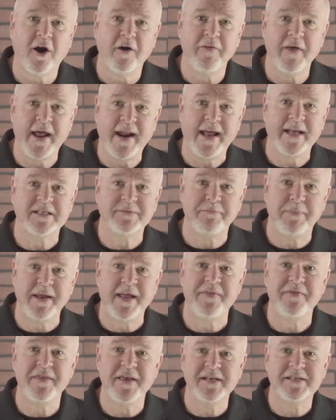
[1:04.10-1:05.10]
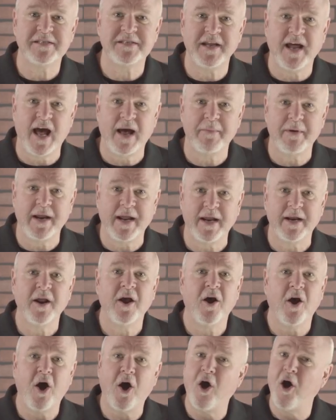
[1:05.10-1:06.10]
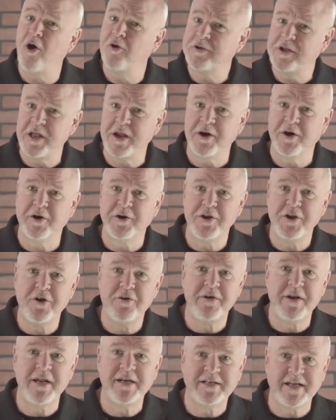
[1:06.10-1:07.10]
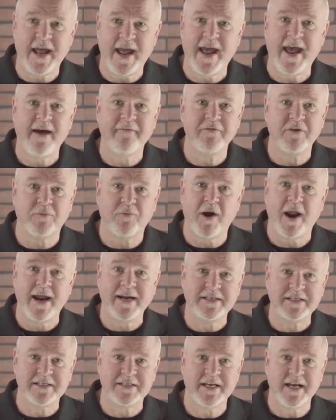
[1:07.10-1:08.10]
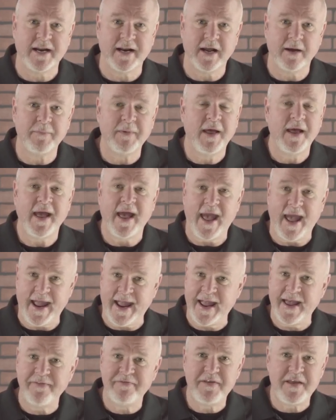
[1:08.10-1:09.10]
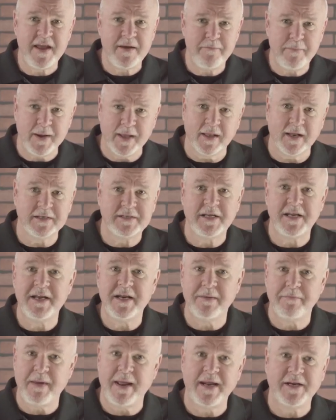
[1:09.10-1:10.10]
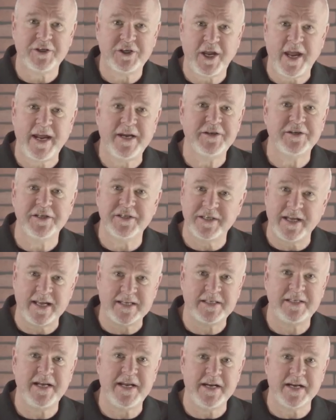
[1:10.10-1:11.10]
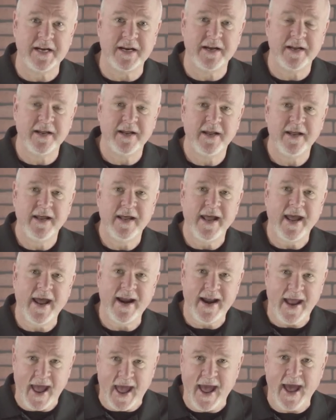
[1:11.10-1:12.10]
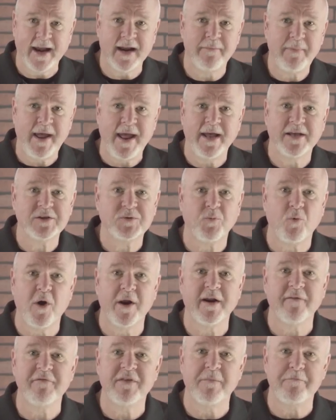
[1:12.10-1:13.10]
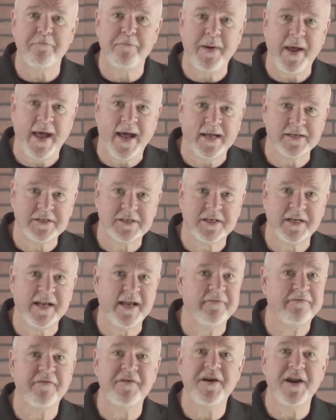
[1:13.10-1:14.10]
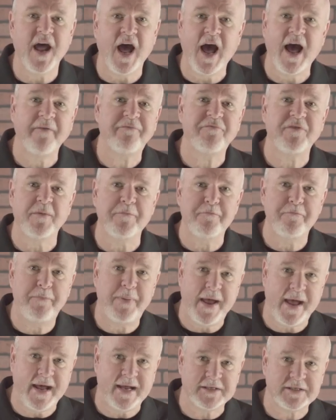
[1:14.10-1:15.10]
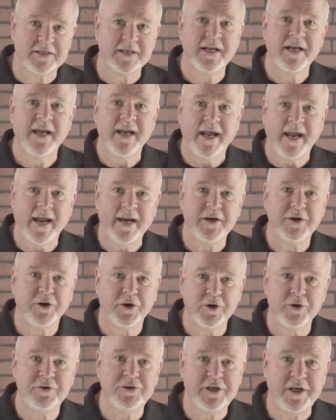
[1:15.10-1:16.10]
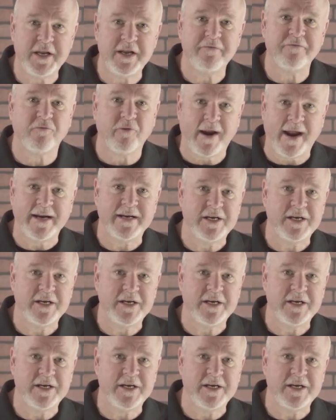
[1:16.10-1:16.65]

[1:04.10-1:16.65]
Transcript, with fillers: that has been this dominant all year, you need to have the right setup and the ability to make changes as needed. And Adam has one of the best, if not the best, in crew chief Randy